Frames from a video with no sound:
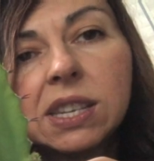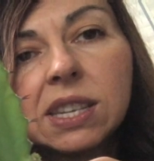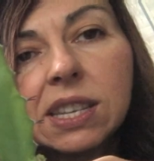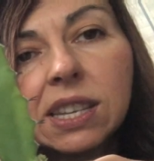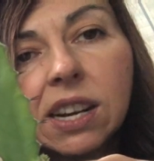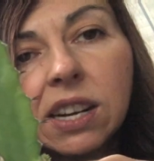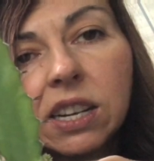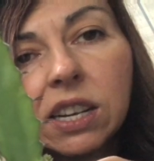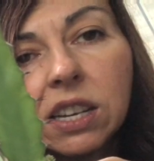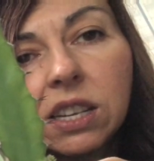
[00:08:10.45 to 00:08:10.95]

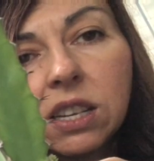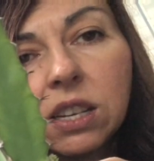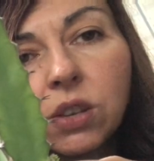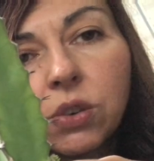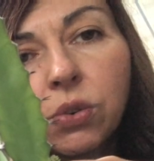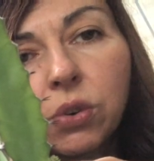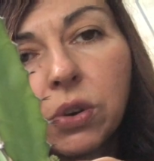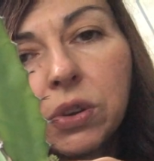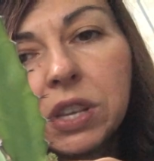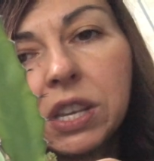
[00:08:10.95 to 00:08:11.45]
started
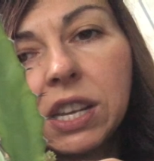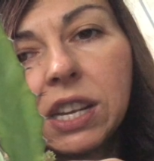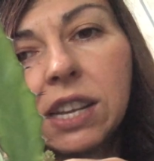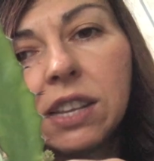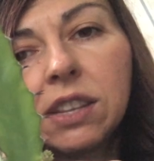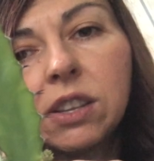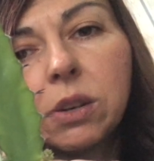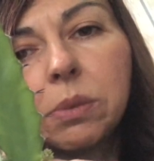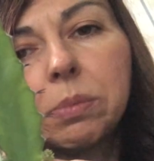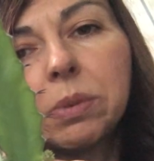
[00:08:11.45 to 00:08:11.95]
growing
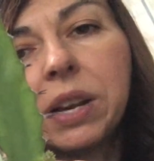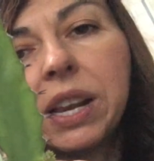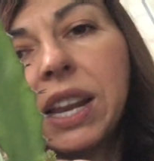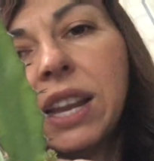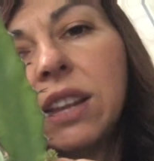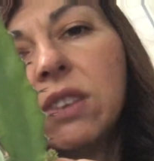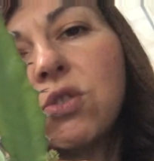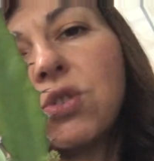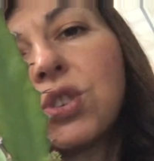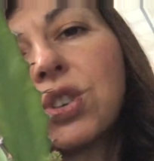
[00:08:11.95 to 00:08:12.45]
another
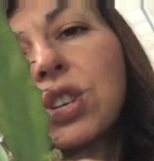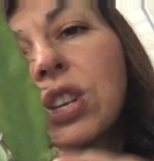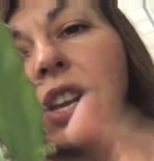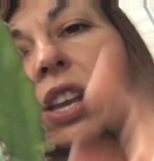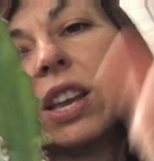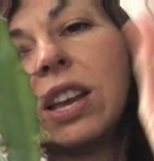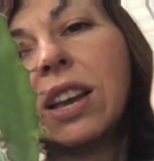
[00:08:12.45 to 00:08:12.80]
branch.